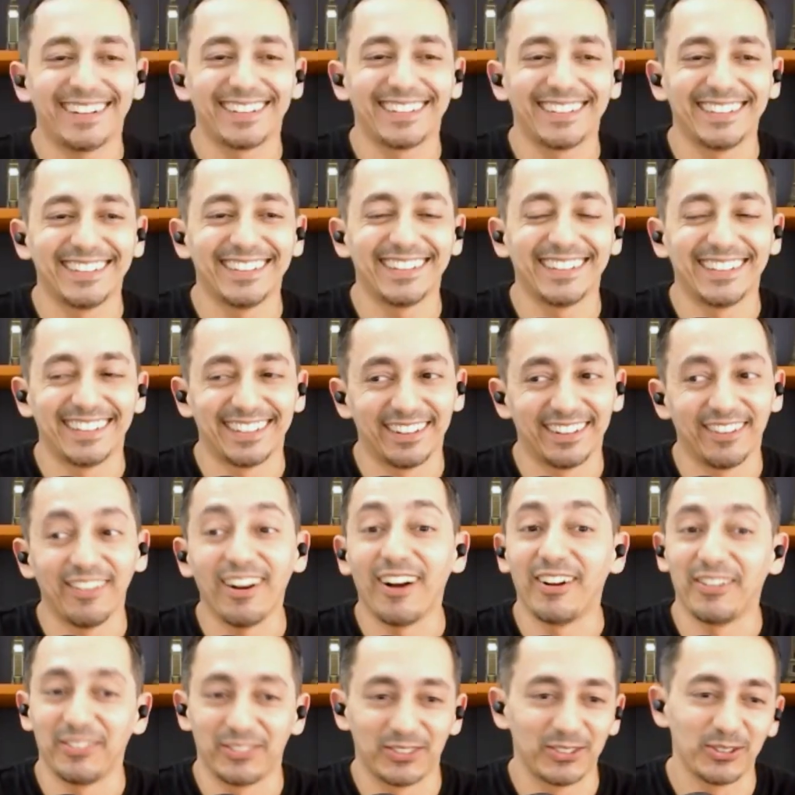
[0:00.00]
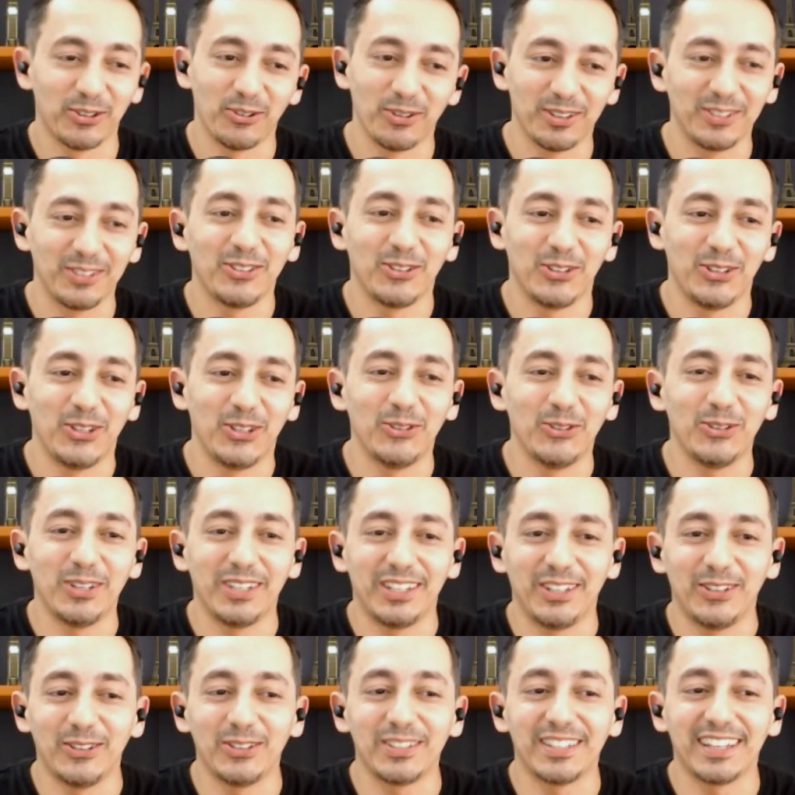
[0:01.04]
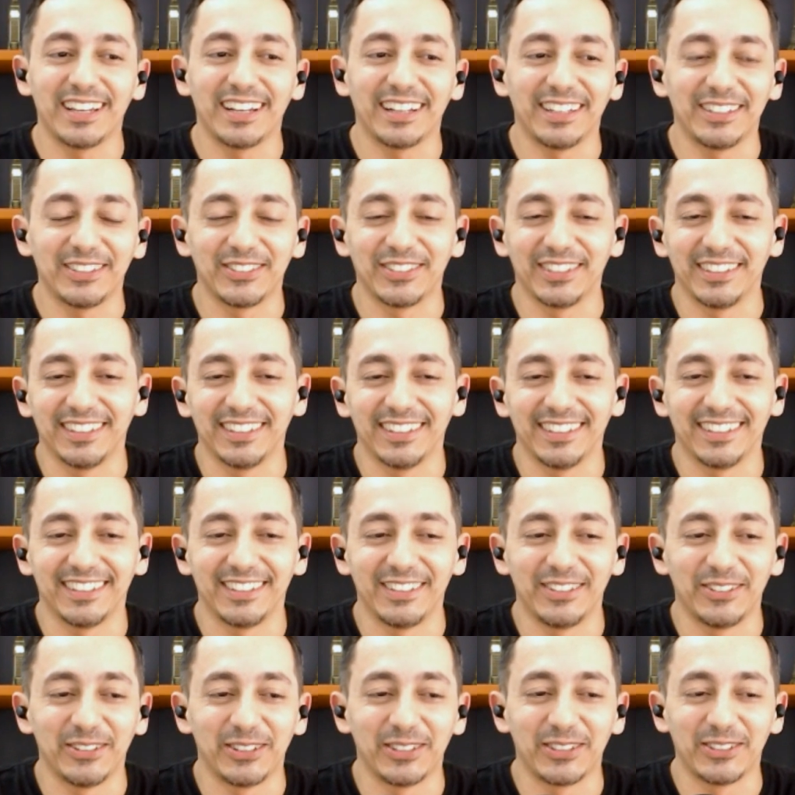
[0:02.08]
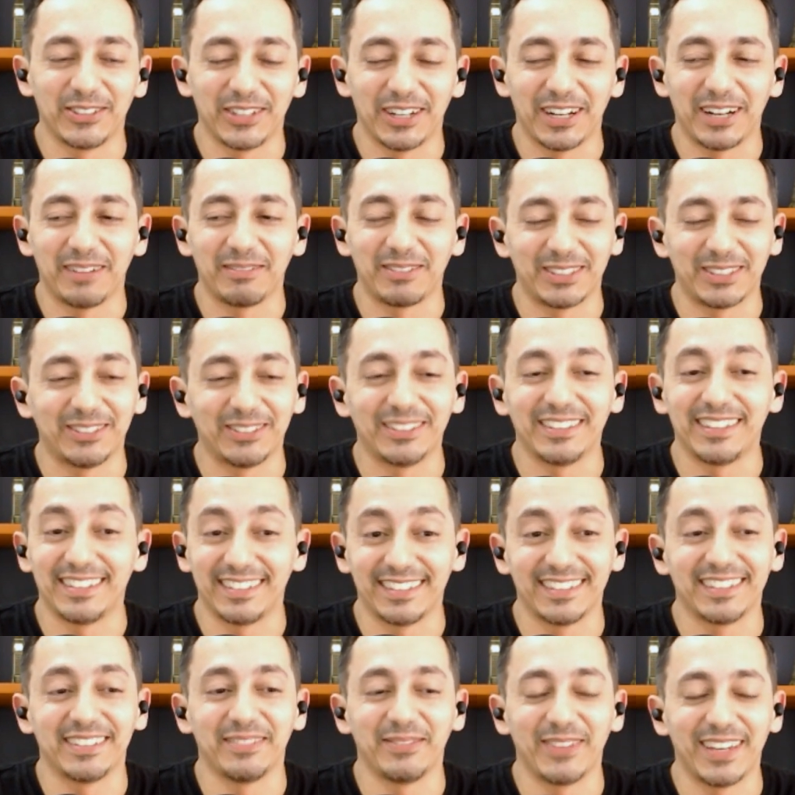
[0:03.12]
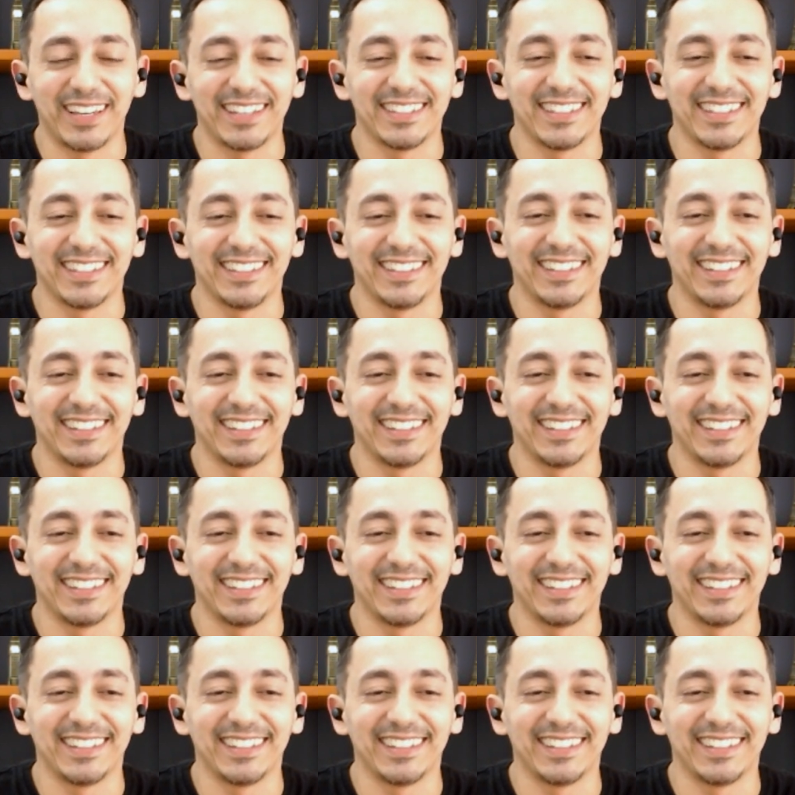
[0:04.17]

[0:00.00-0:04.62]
good. Wow. So you use English in your job, so this is amazing.